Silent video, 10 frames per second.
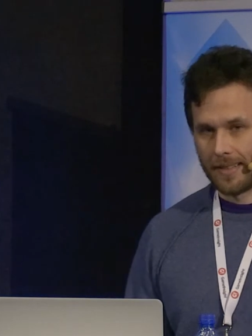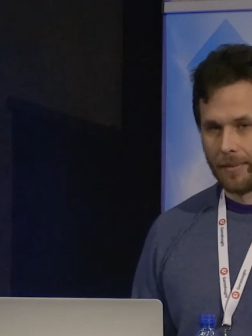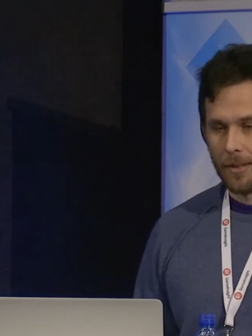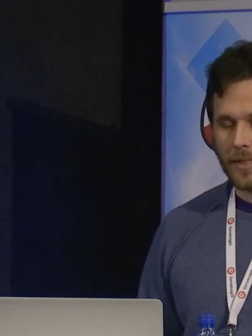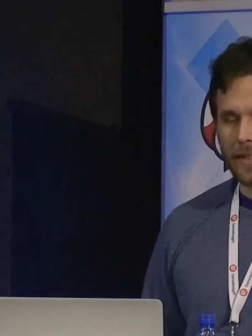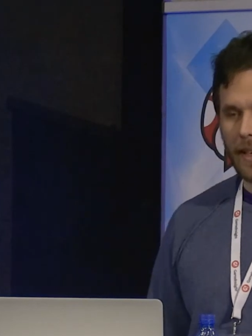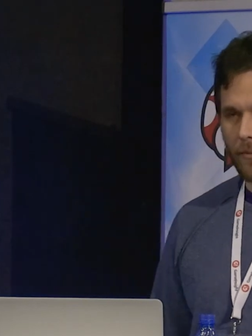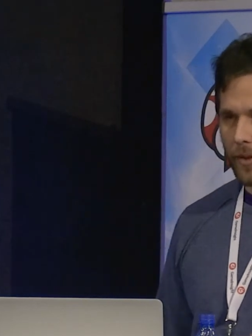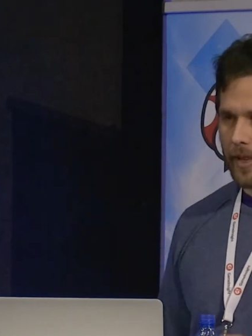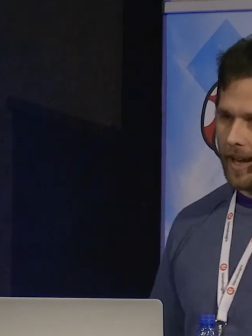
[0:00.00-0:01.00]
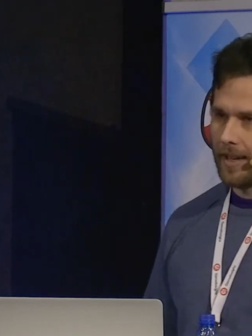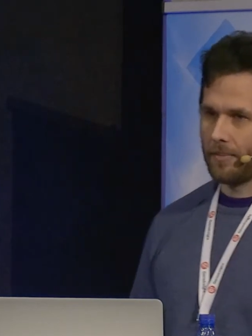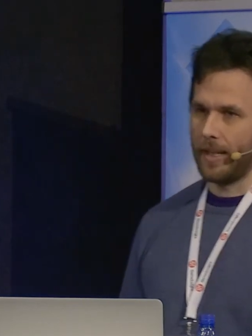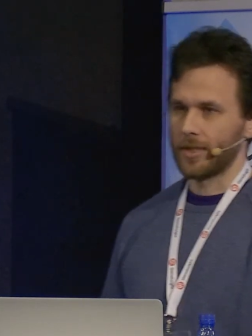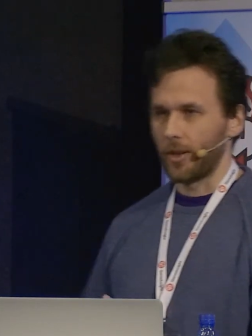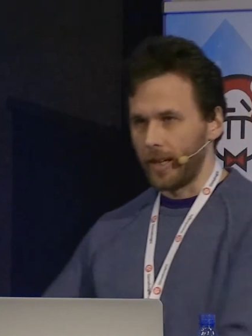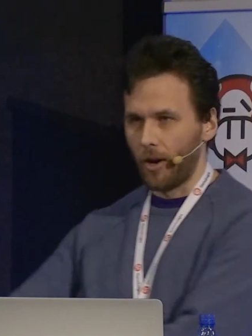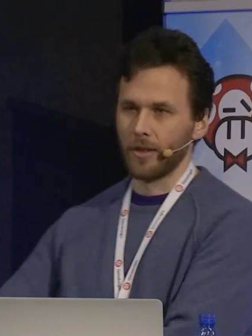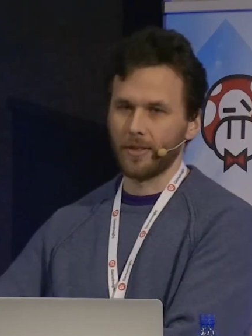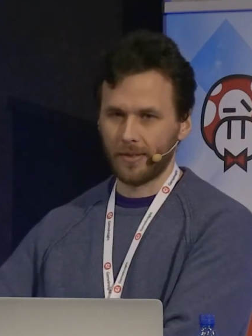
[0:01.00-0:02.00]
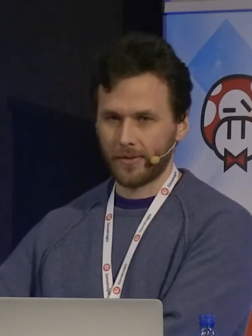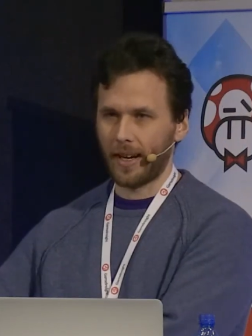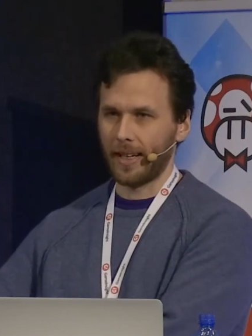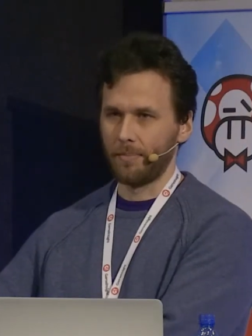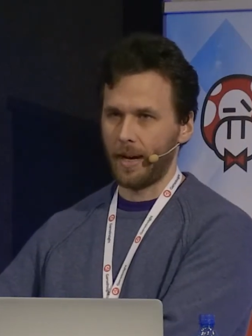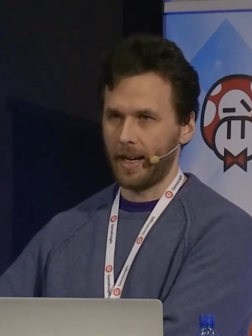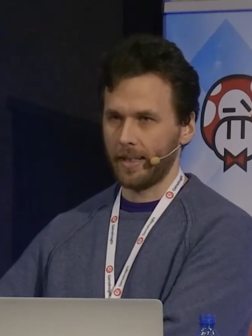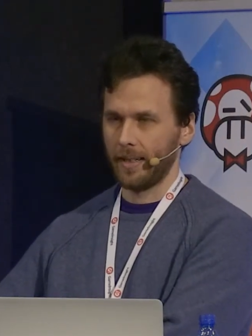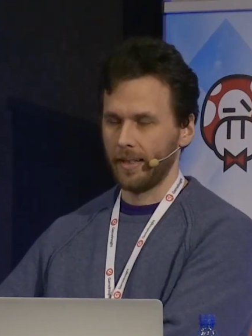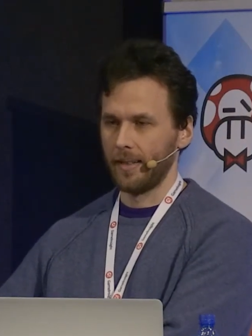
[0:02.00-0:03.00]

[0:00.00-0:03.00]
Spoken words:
similar skill for the enemy, so he also strikes back.